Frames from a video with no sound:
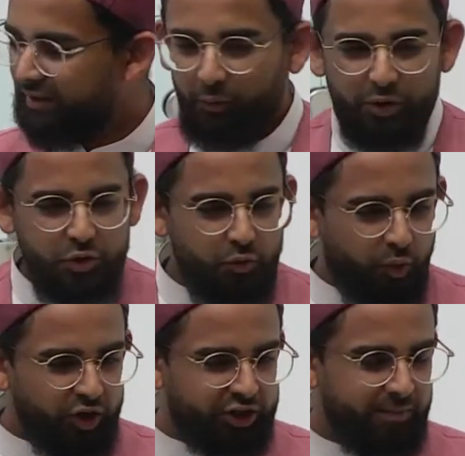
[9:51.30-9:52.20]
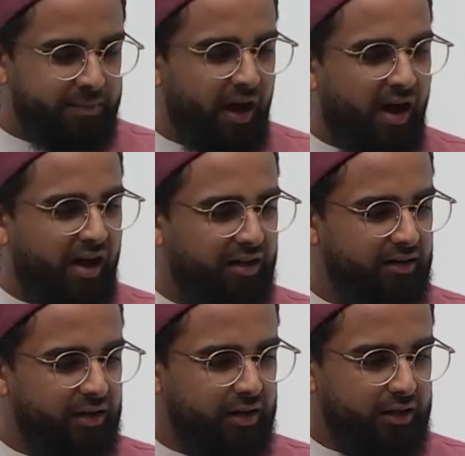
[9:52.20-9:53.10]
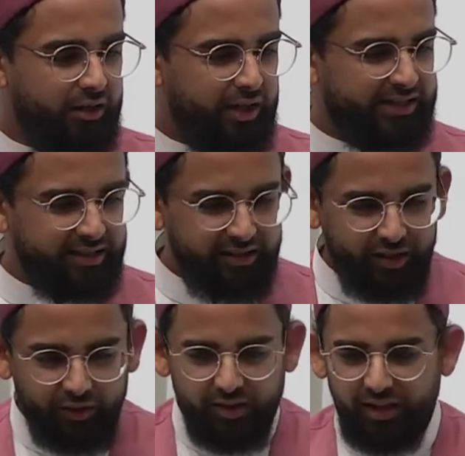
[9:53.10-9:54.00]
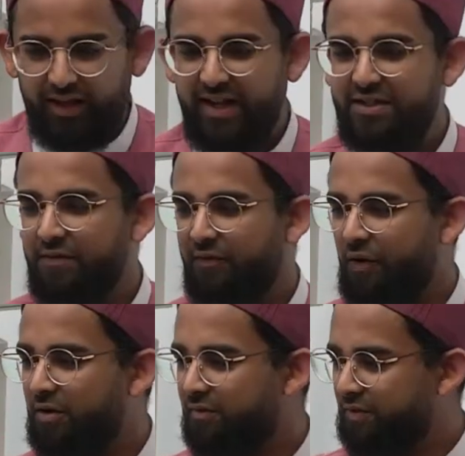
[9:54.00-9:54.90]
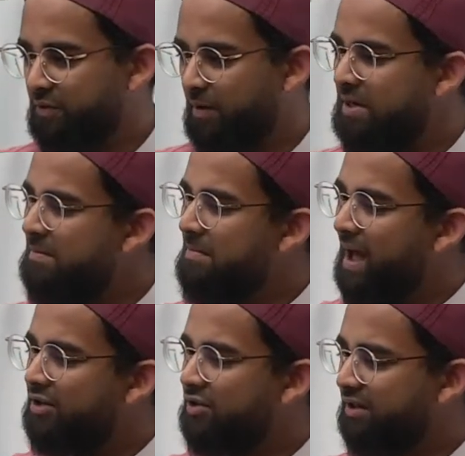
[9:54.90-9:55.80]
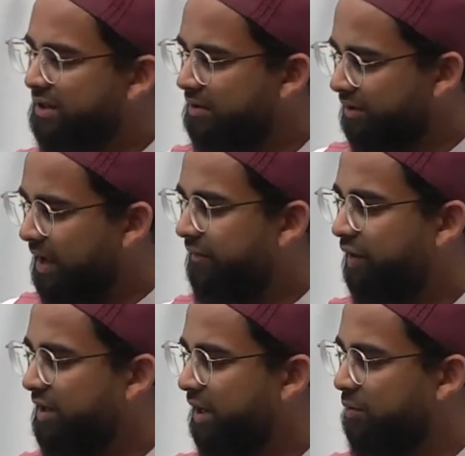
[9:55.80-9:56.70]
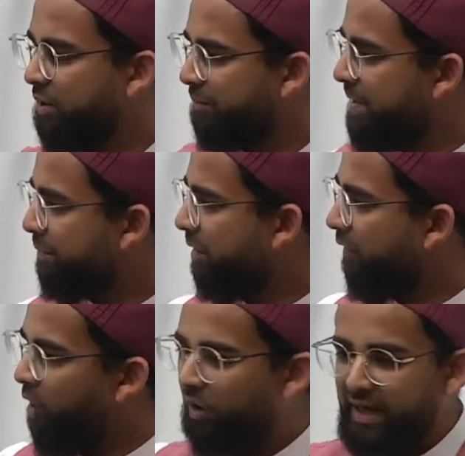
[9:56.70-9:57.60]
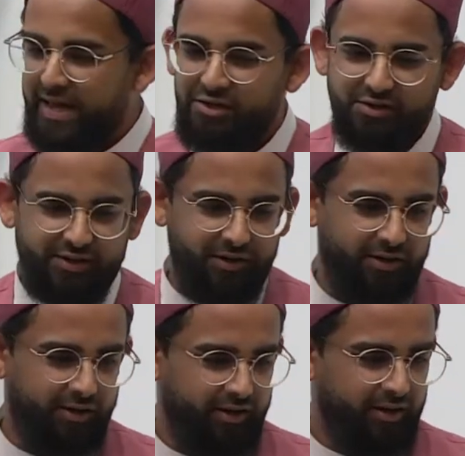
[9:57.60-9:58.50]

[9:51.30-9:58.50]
That when you worship God, it's literally like He's in front of you. I mean, imagine this in your life right now. We have people of all ages here.